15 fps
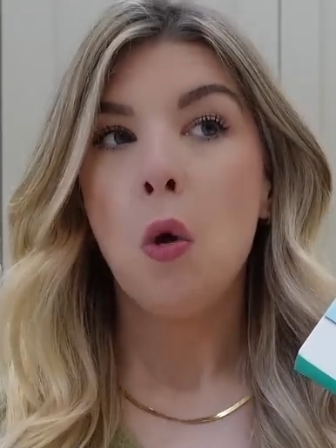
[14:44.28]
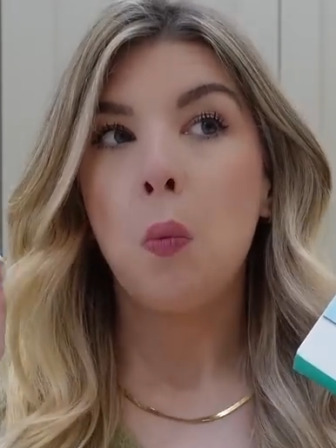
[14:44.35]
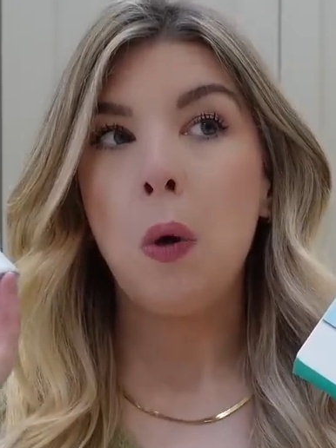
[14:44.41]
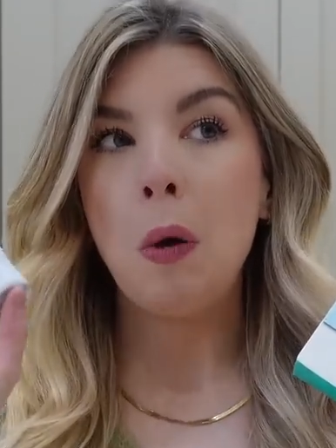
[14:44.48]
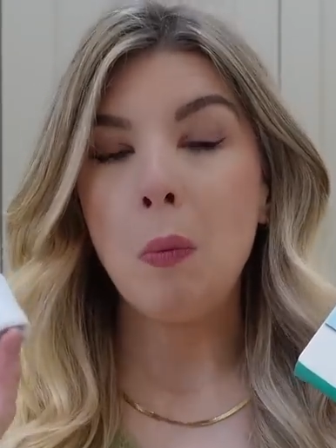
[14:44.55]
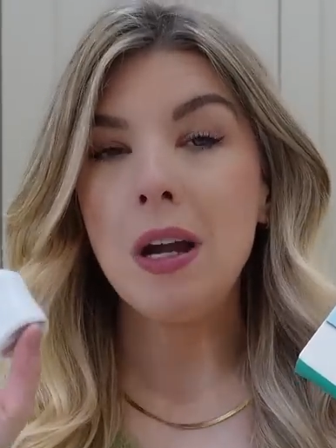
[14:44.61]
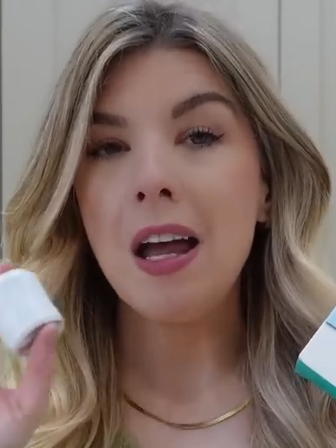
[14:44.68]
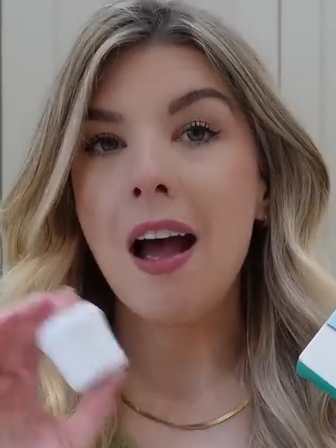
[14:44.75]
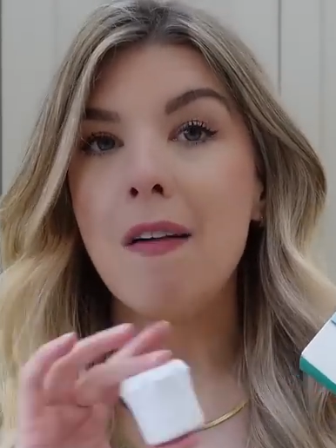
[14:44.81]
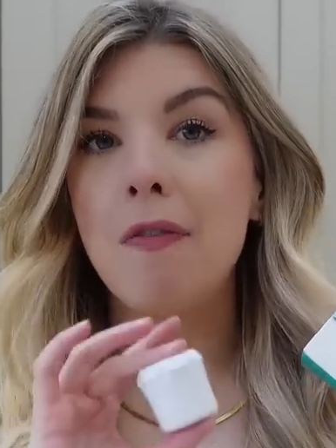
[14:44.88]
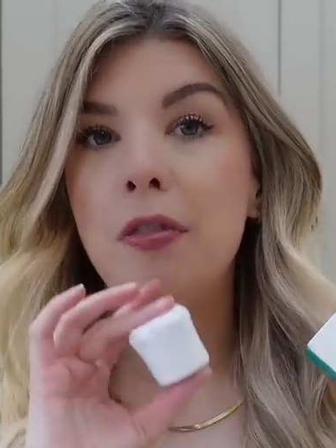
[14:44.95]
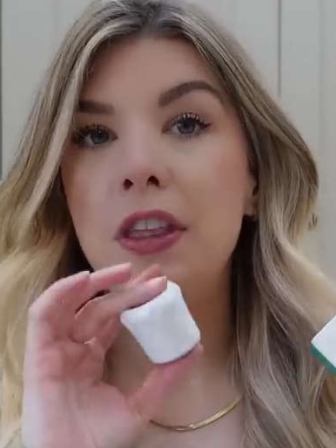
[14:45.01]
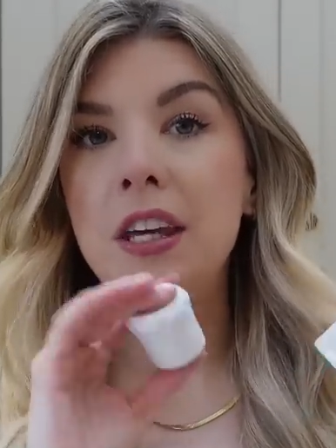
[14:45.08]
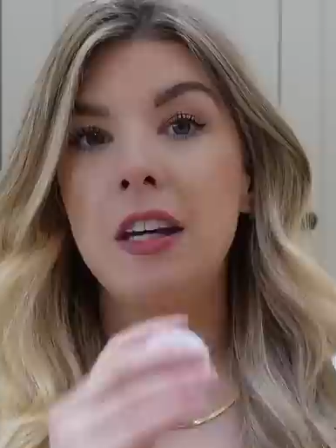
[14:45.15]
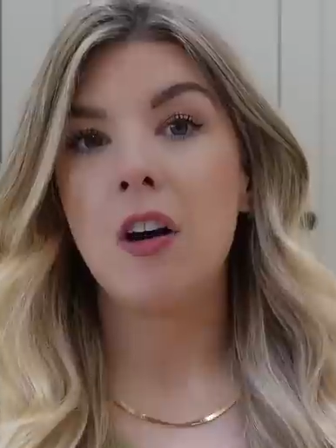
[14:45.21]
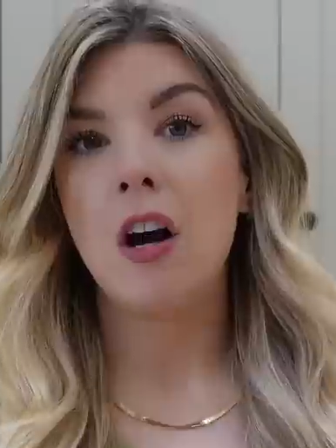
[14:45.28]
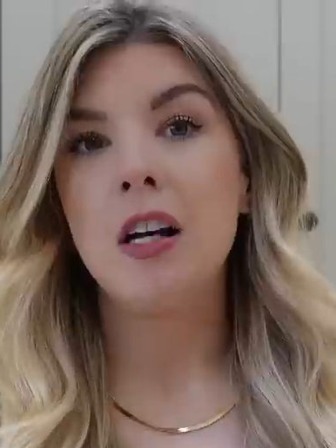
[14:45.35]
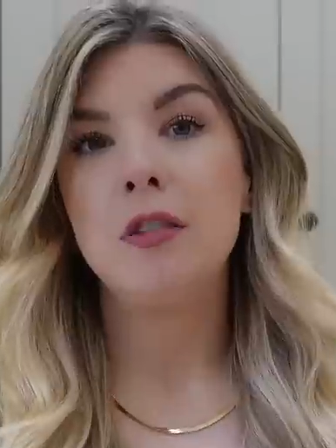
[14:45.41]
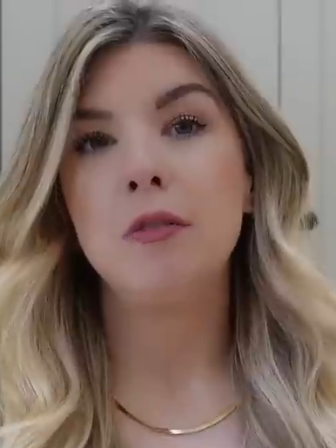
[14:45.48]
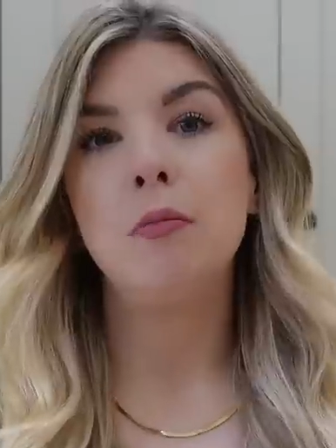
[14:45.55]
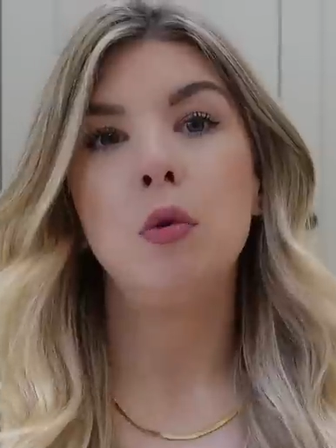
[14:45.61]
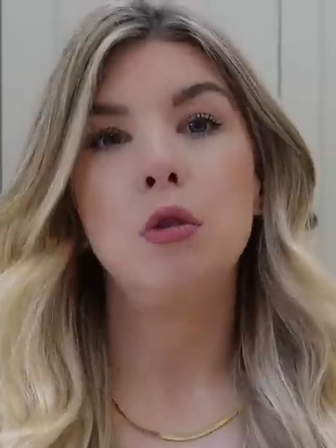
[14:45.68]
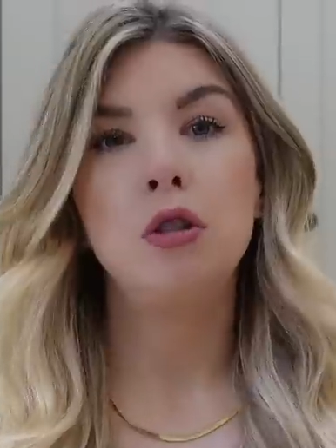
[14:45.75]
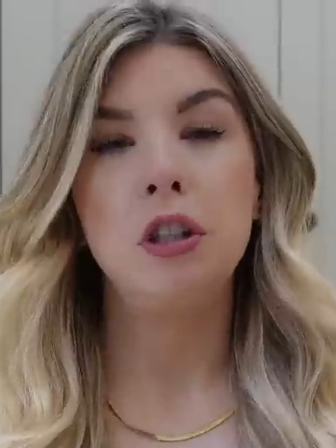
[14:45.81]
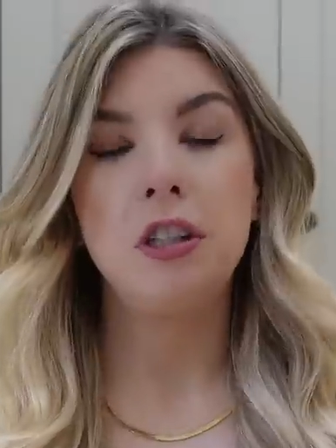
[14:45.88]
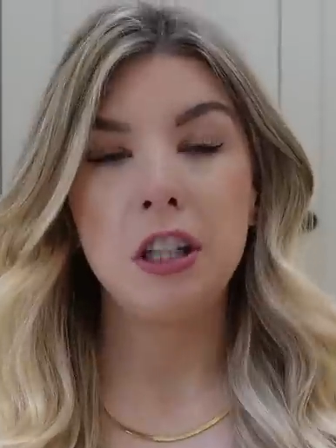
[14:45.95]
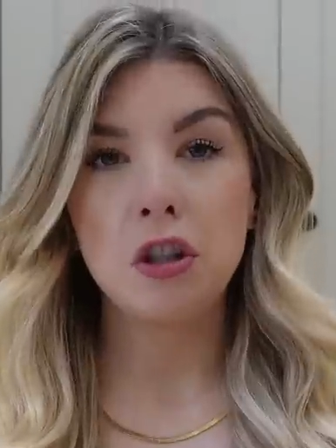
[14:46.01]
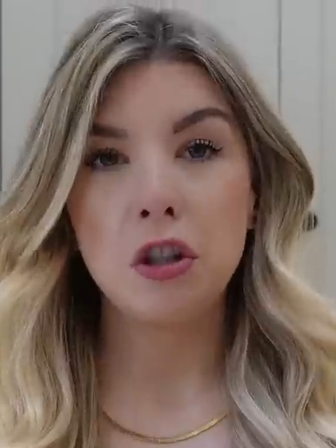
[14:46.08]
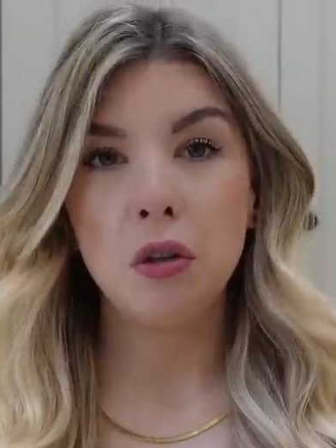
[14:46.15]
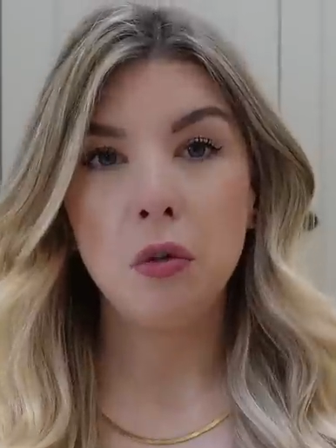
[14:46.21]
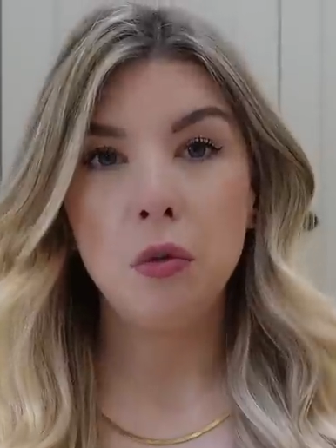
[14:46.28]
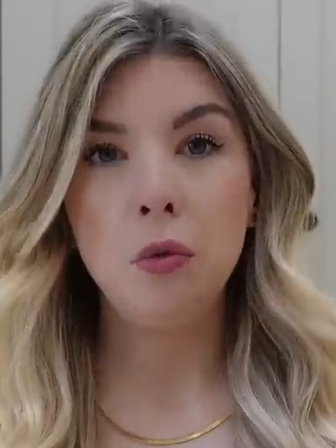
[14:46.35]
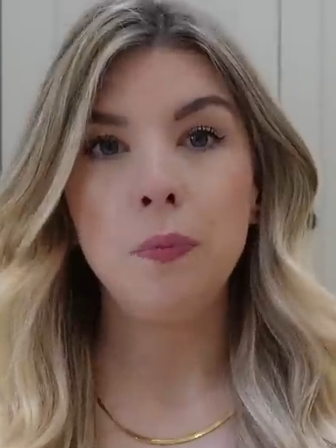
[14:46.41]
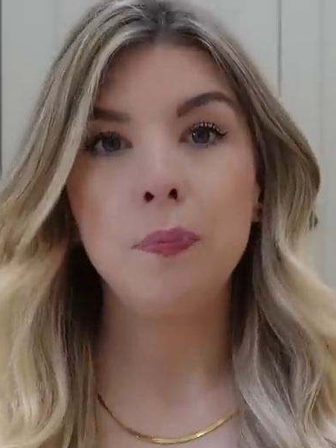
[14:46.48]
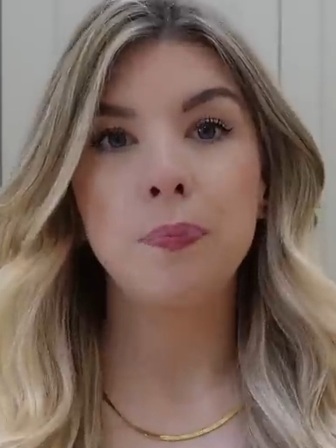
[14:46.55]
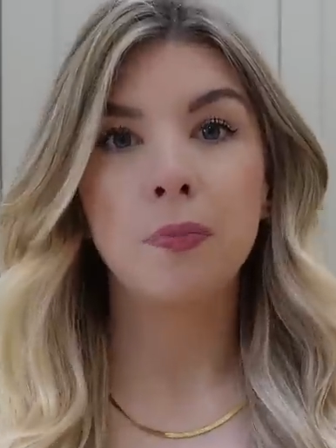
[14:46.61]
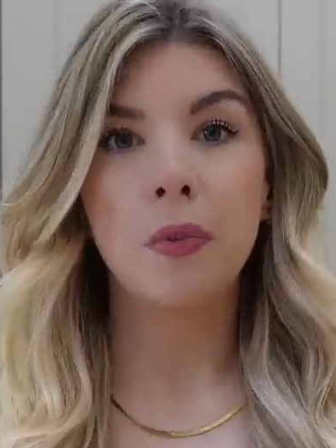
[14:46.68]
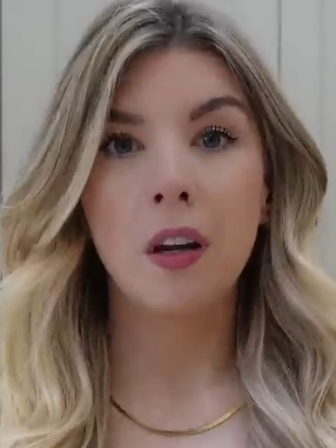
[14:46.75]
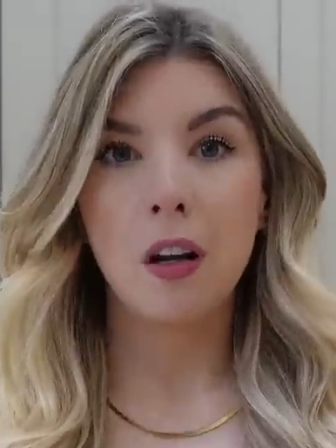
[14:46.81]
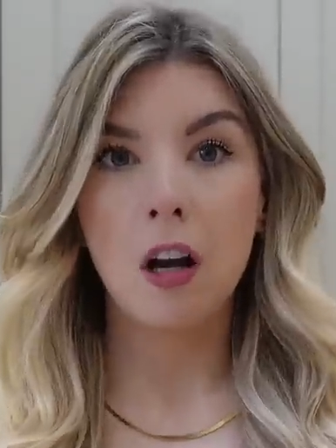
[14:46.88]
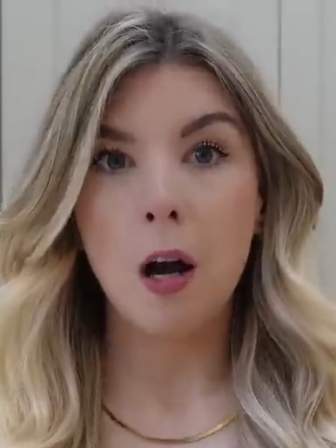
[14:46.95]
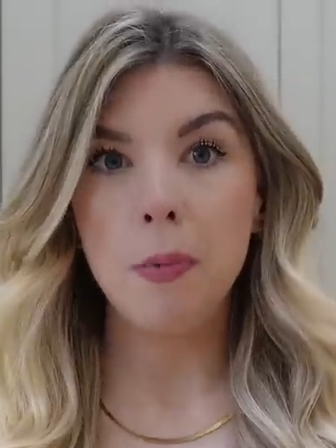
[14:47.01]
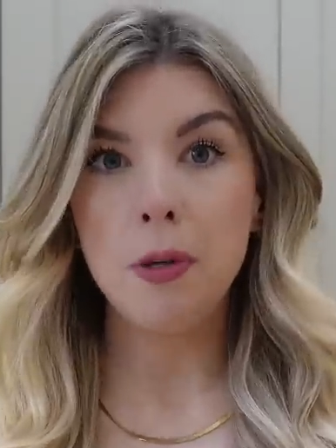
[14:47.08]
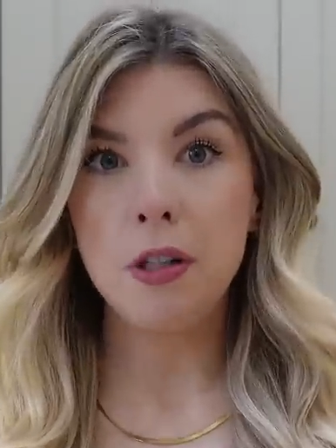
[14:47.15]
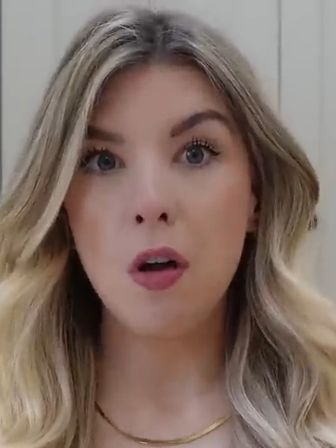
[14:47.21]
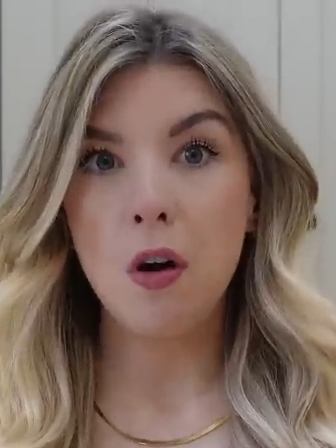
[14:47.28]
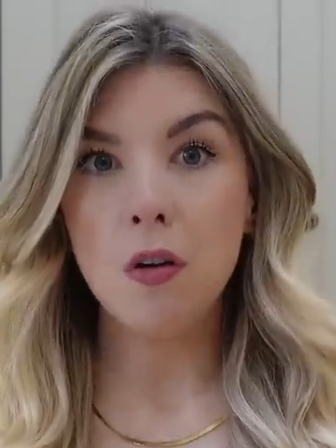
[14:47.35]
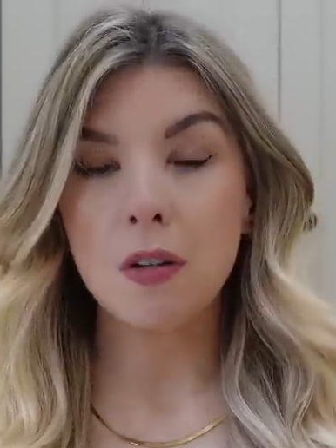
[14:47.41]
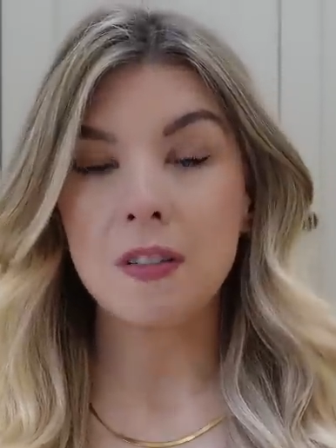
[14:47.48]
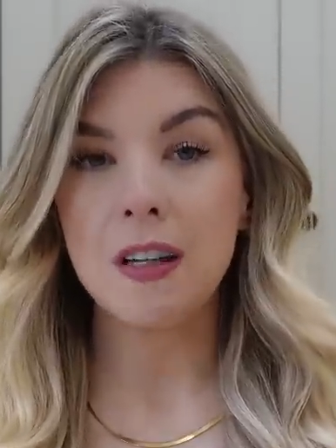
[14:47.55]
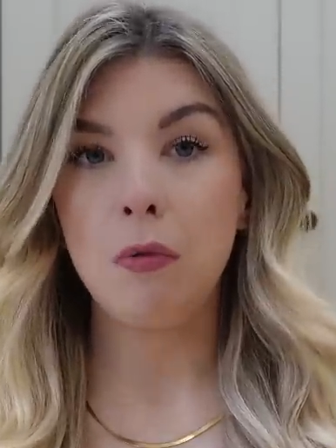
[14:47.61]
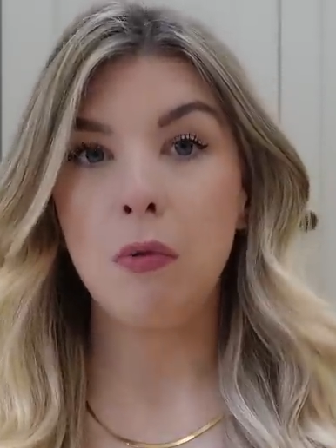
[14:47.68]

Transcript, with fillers: when we have the kind of more traditional cupboard locks.